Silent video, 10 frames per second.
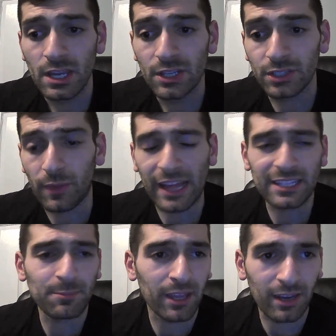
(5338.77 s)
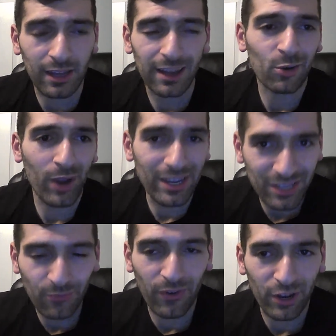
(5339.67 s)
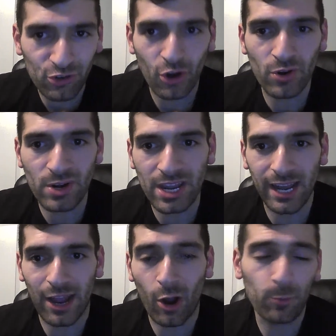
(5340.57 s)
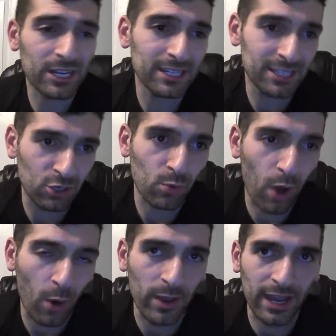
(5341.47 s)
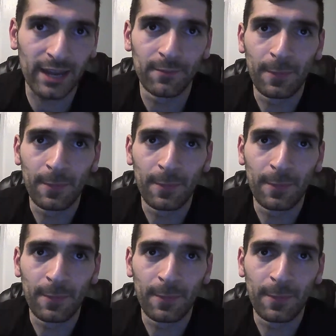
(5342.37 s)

So that's been a crazy fun journey. And I hope to continue growing it.